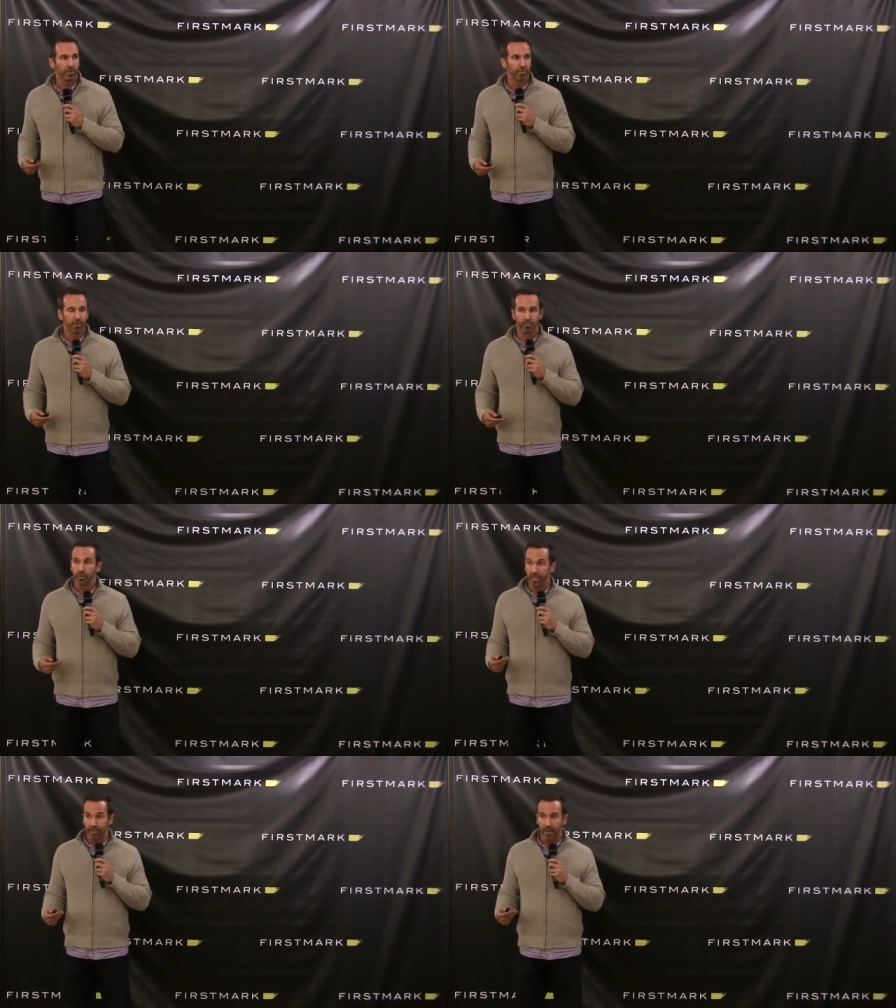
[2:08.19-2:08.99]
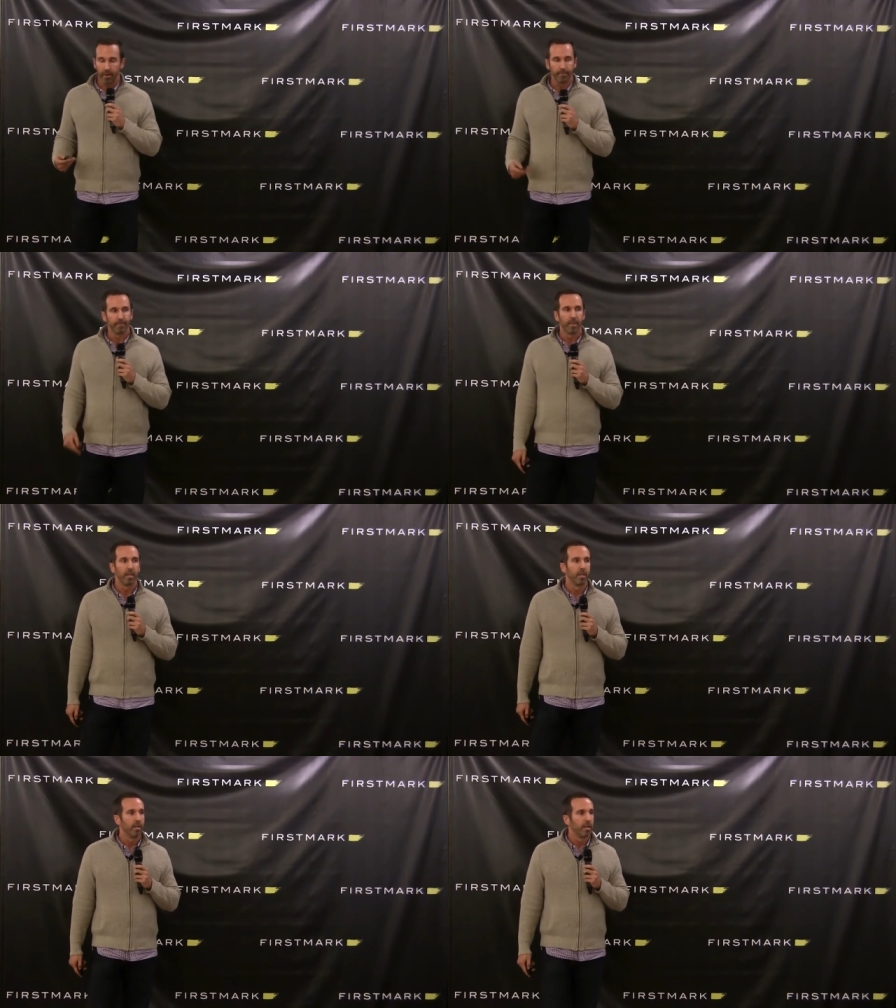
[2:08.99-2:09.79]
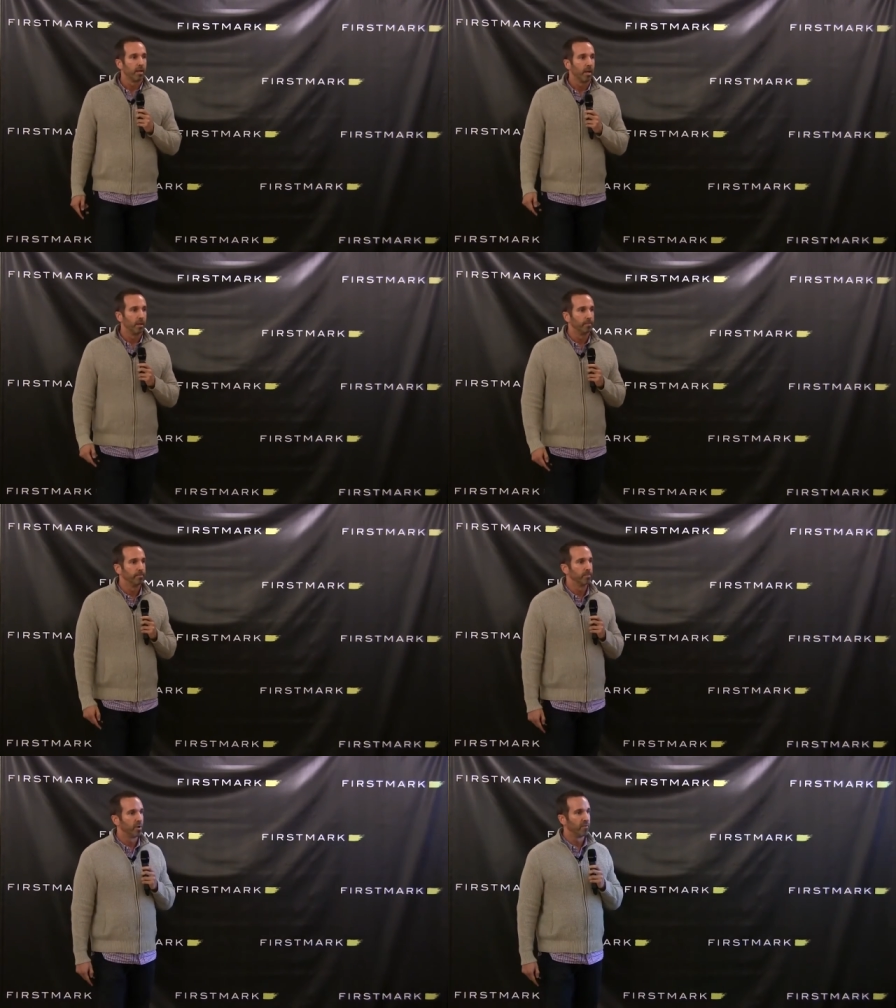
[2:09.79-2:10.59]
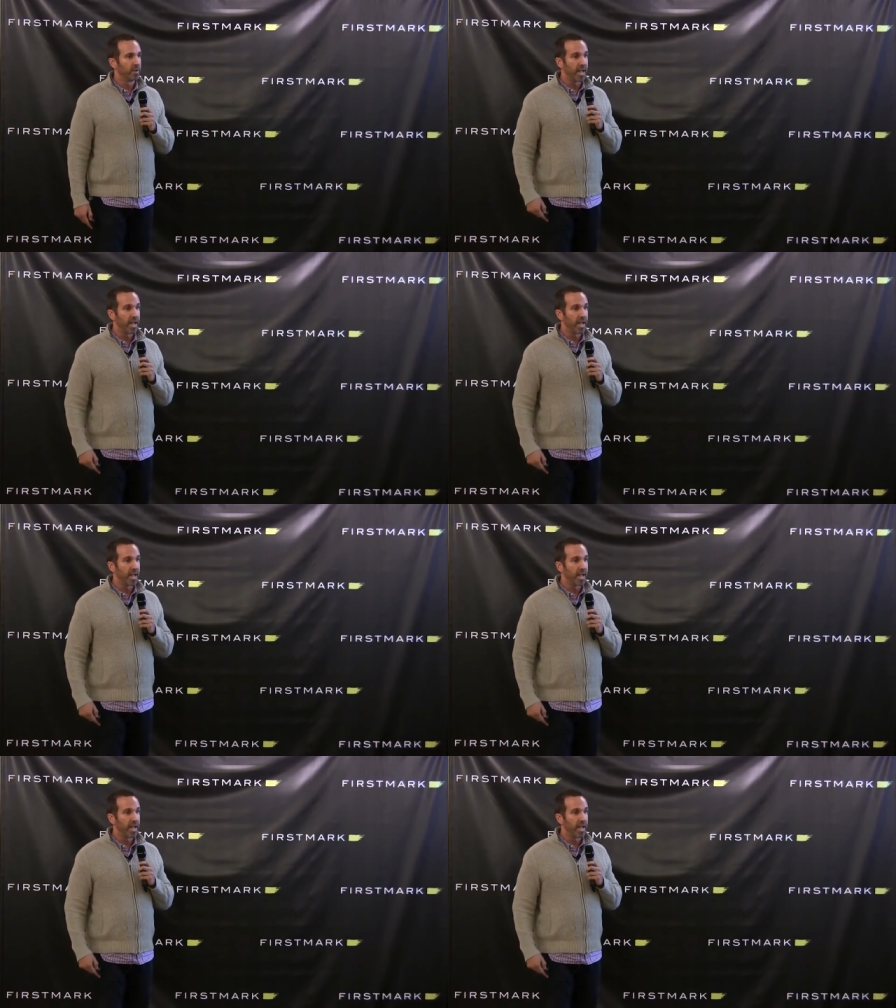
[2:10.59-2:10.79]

you're, you're really there. Um, over the